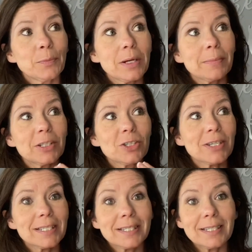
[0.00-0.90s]
much
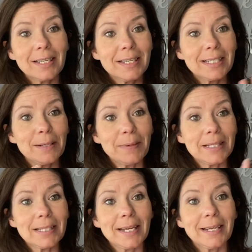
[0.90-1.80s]
just easy
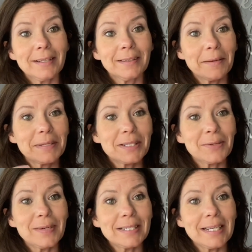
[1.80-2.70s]
peasy lemon
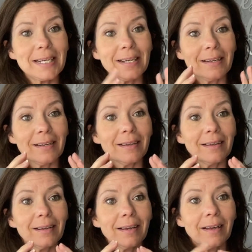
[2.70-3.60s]
squeezy,
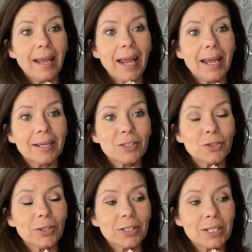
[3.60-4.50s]
and
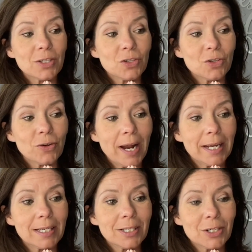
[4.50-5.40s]
just
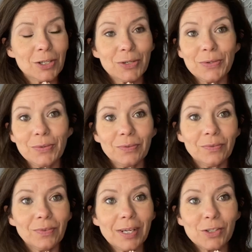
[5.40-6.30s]
trying to
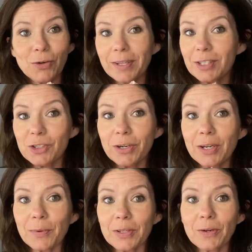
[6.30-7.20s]
enjoy this
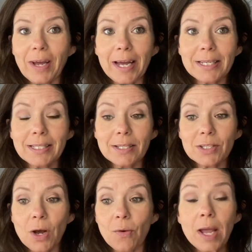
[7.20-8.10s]
journey with you guys.
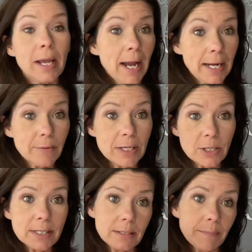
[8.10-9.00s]
So any
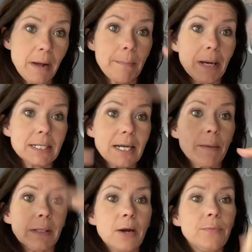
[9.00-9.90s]
questions, pop mine
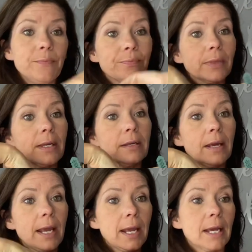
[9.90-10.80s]
down below
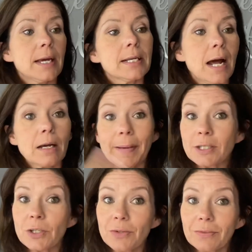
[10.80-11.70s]
and I'll get
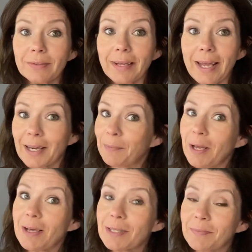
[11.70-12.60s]
back to you and it'll be
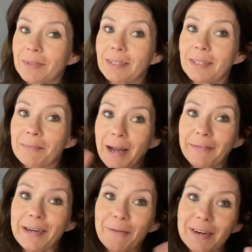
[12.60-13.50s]
awesome. Bye
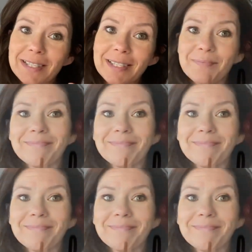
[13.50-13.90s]
for now, friends.